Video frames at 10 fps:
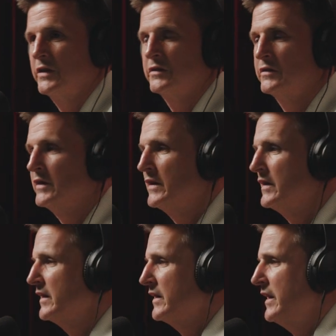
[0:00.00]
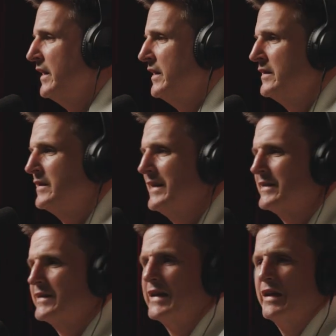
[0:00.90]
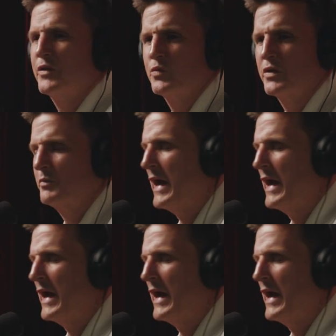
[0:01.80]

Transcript: and get together with